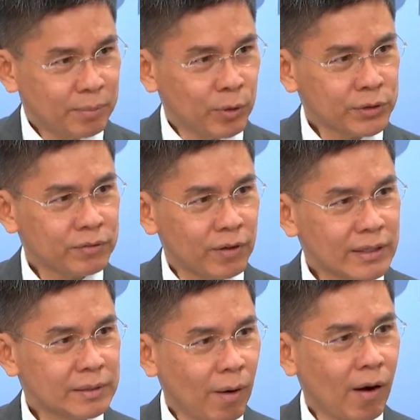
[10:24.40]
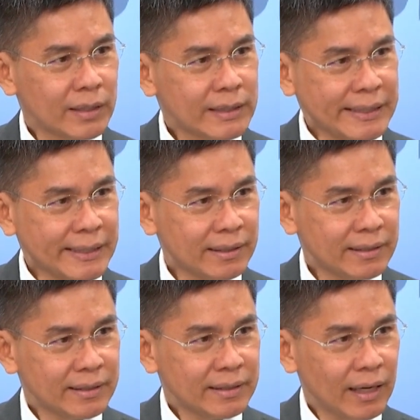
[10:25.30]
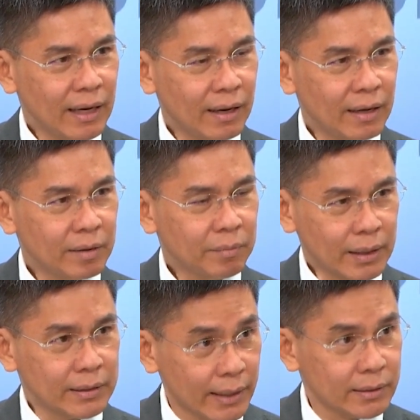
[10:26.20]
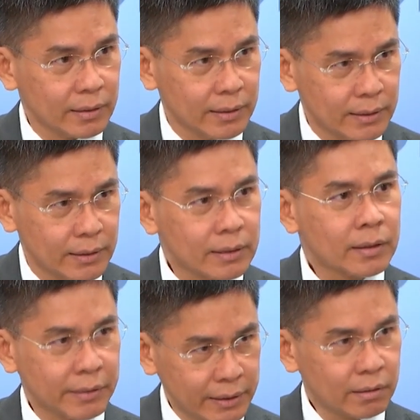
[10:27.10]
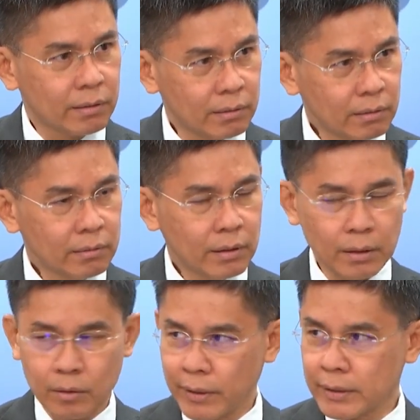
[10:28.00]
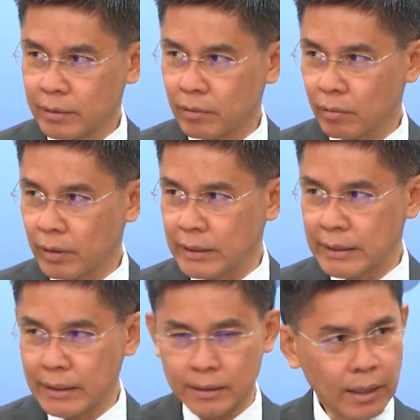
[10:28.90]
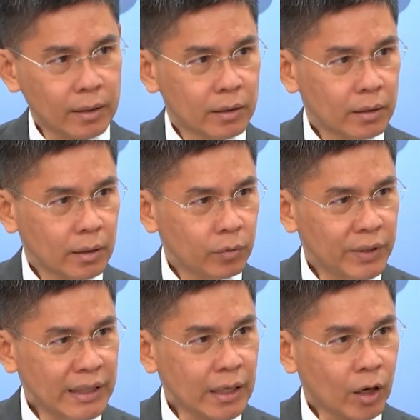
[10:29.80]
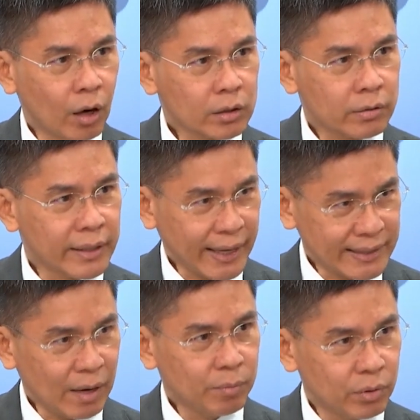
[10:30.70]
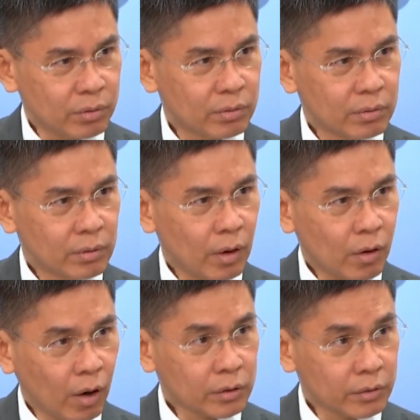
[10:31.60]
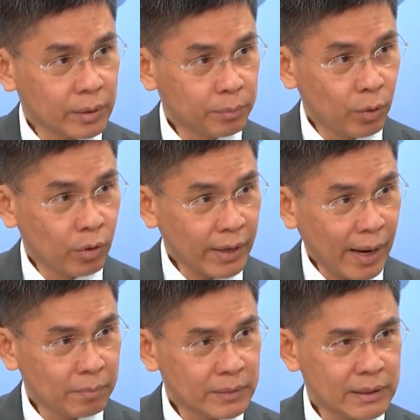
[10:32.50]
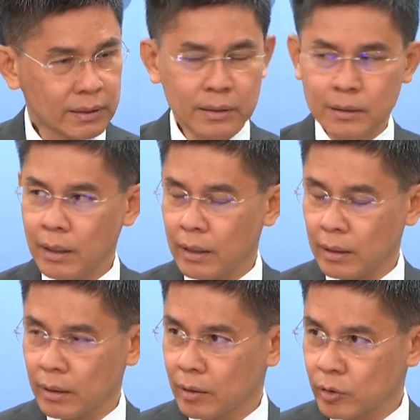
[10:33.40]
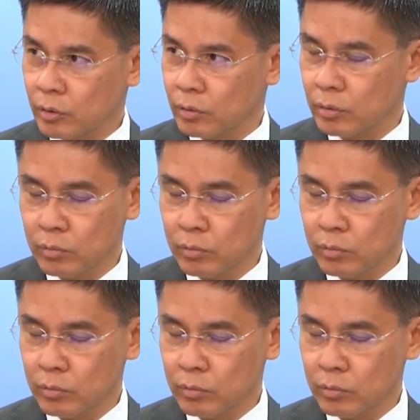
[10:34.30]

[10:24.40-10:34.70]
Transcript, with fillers: push for this policy. -huh. but yes, this is a critical mm. question indeed that we need a concrete example mm. or concrete programs to